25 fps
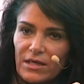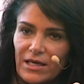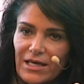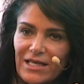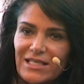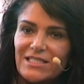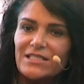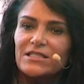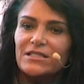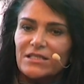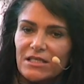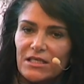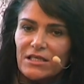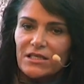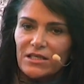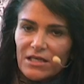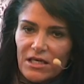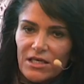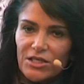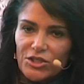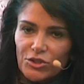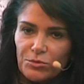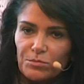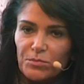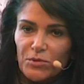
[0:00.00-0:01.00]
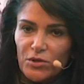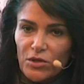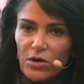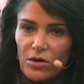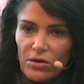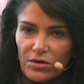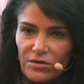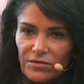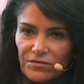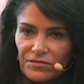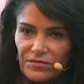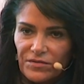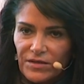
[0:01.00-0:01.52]
is teenage
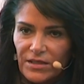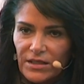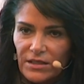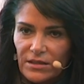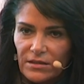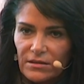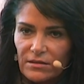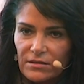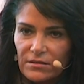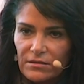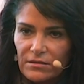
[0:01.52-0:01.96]
pornography.